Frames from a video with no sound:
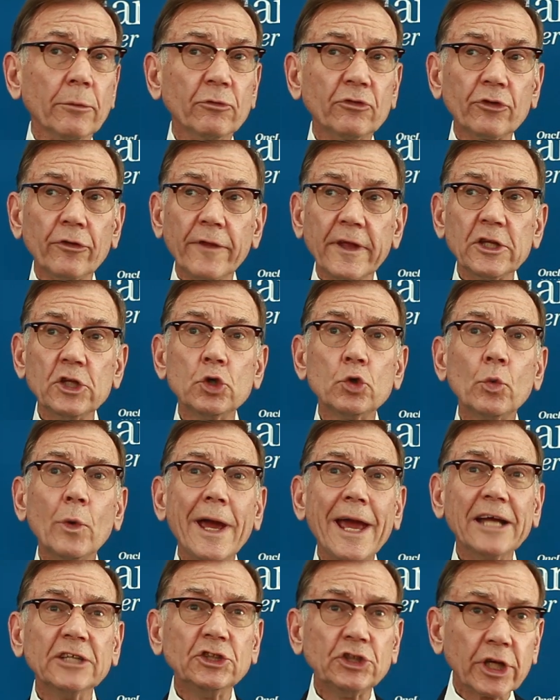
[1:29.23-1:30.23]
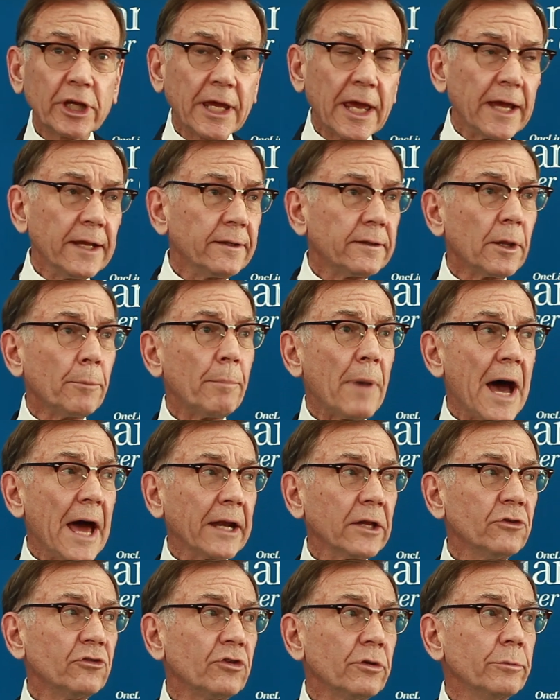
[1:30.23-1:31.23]
So then you educate the
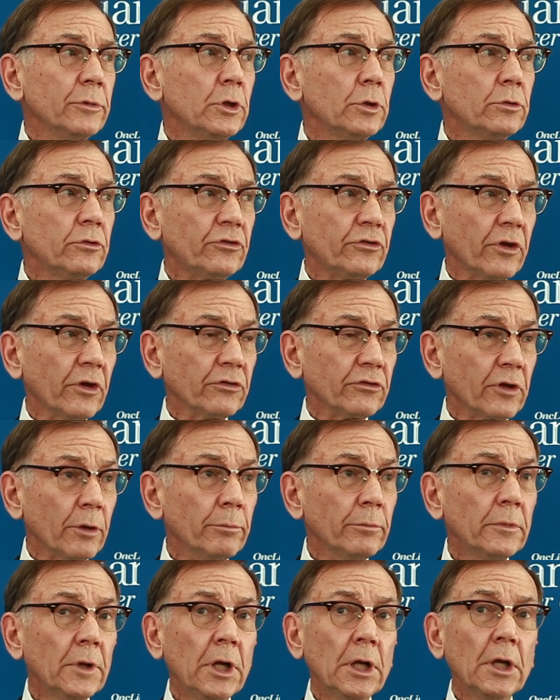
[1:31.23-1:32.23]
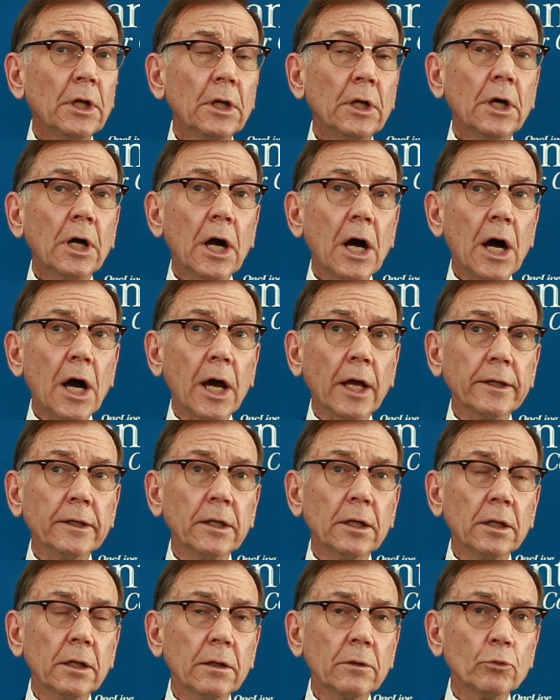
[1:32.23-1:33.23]
body's immune system on
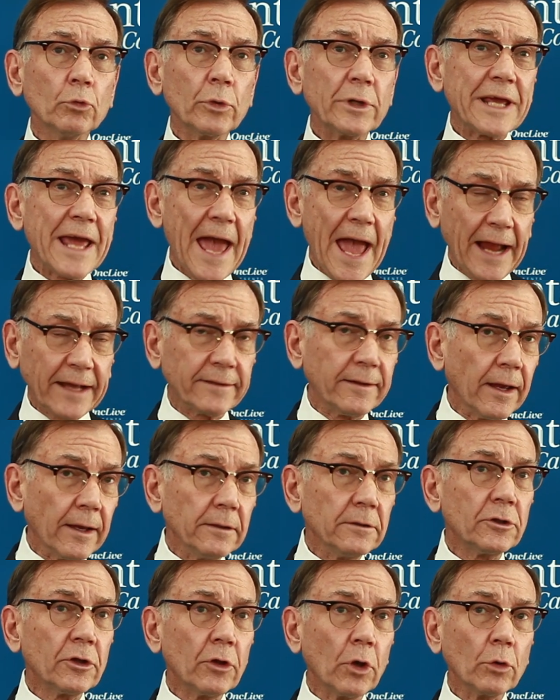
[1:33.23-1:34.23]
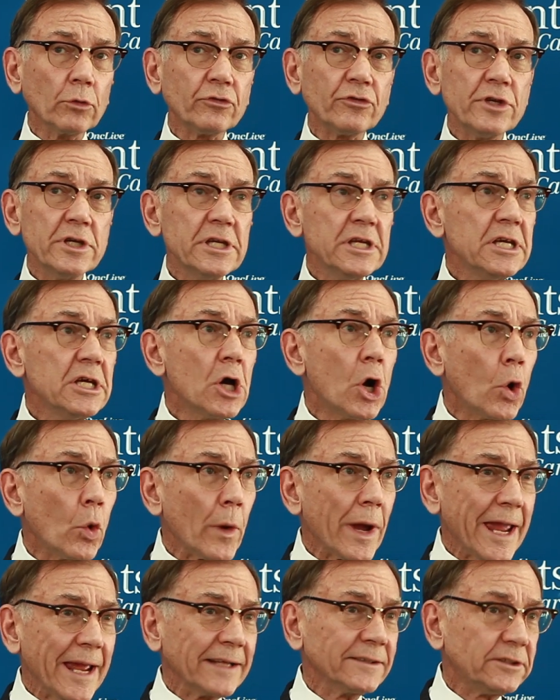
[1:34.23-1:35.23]
reacting to those
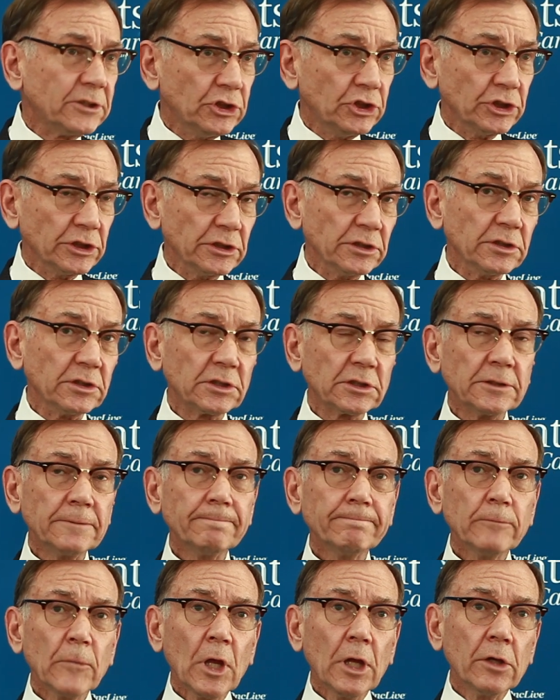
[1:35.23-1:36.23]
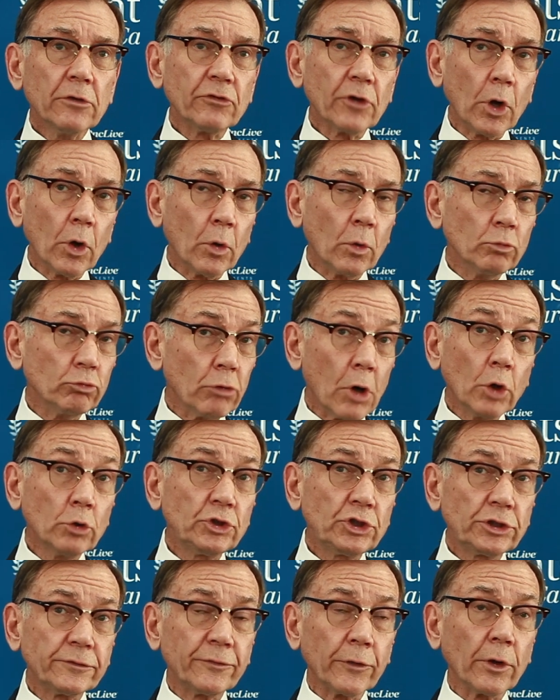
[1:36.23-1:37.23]
neoantigens. So
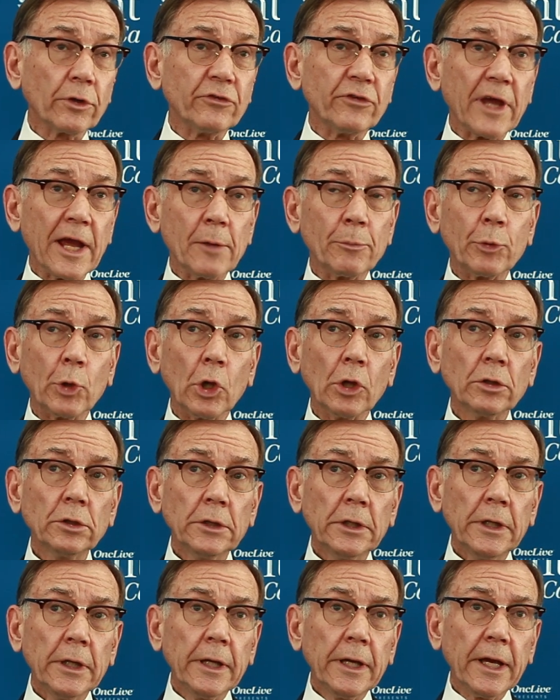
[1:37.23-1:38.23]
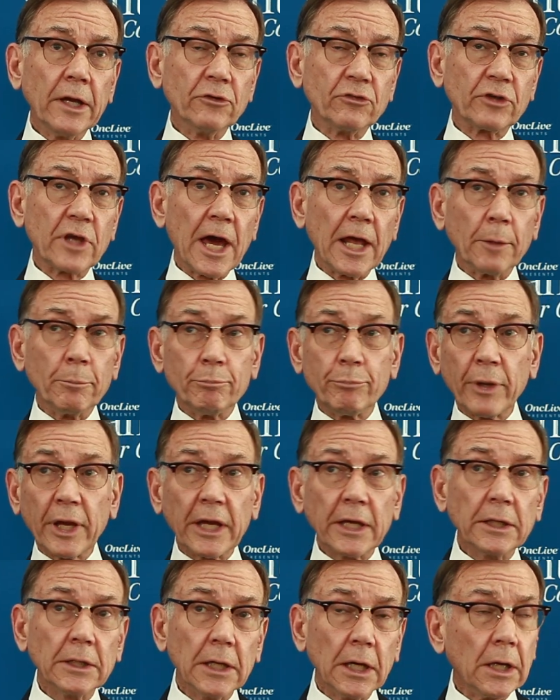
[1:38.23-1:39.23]
Roche, for example, has got a
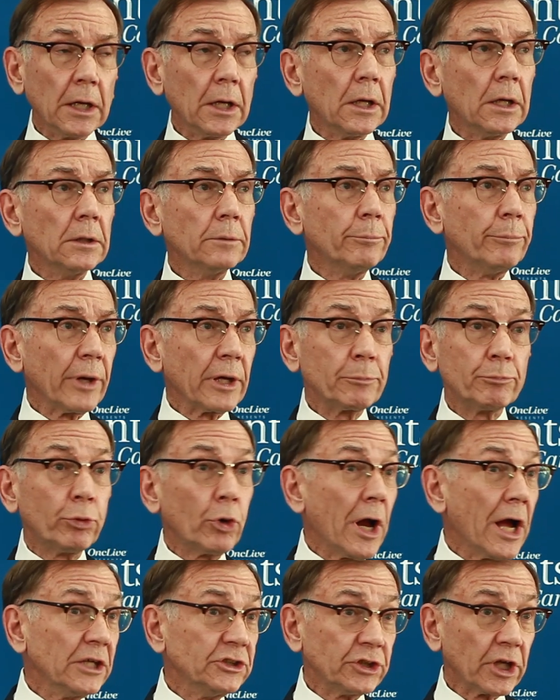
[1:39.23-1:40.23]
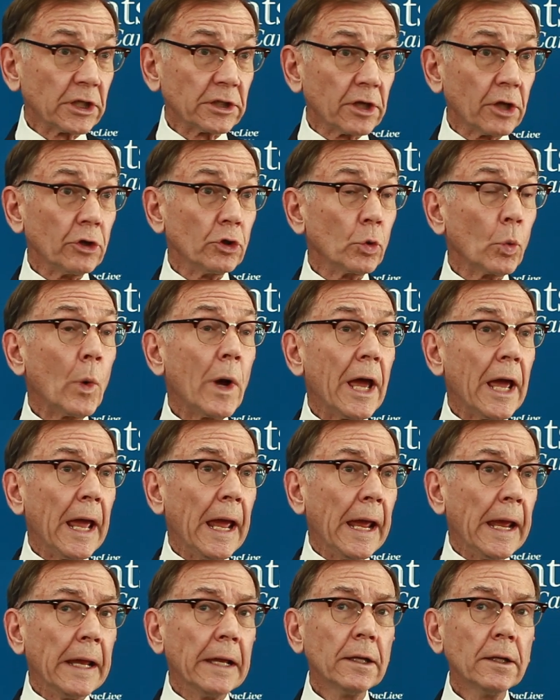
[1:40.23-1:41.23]
big project
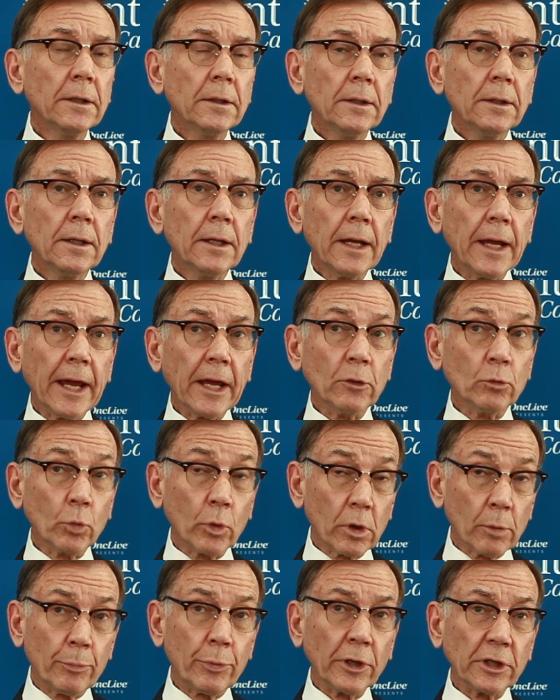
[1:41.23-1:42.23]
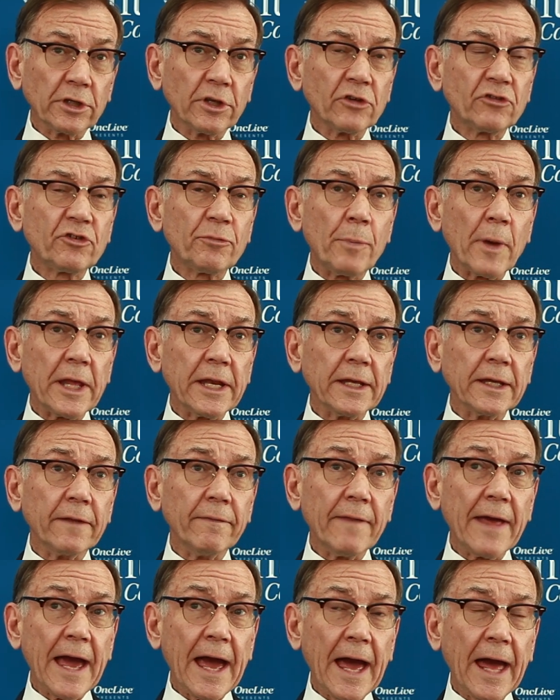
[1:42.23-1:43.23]
underway, and we're participating in
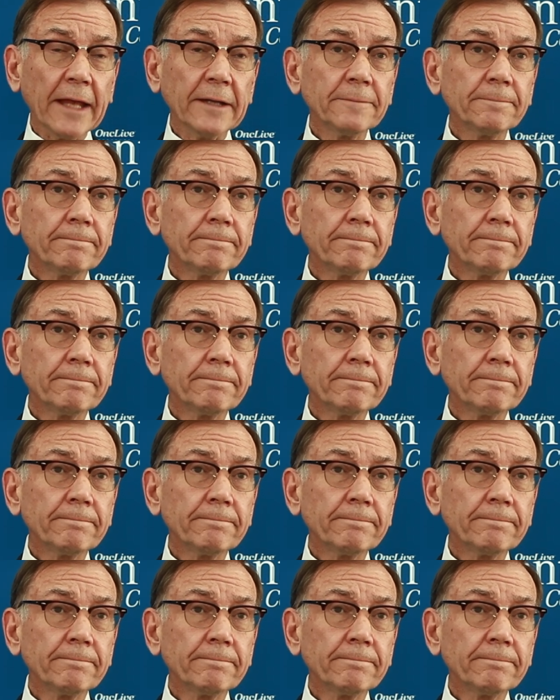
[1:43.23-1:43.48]
that.